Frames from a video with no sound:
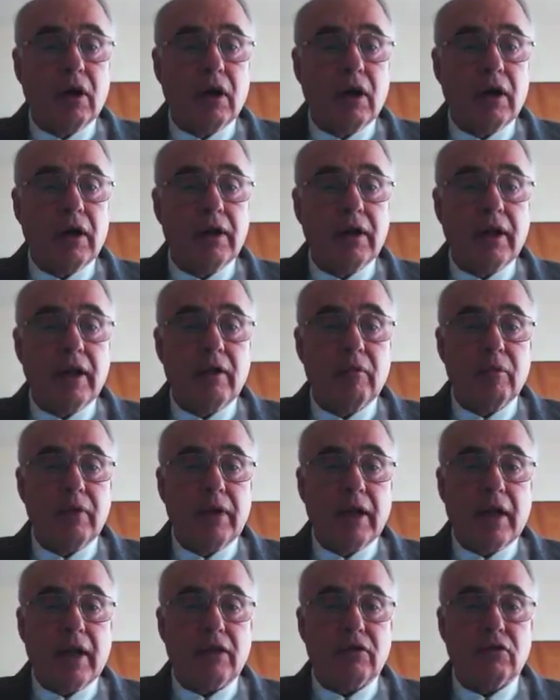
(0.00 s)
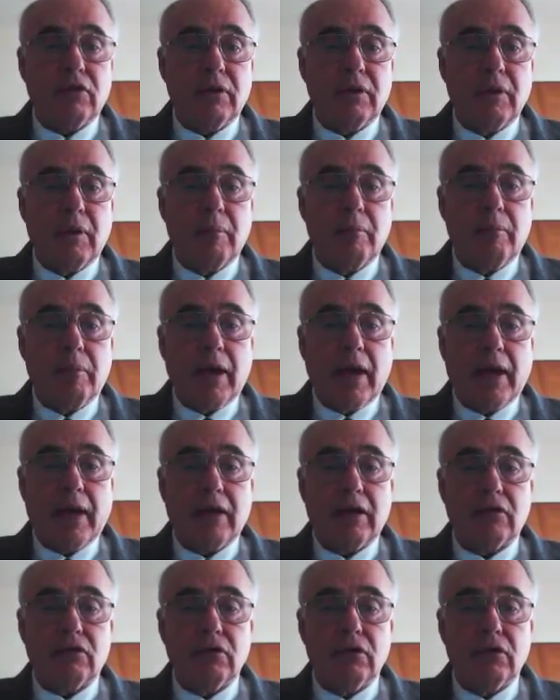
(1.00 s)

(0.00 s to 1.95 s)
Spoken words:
on a reaction back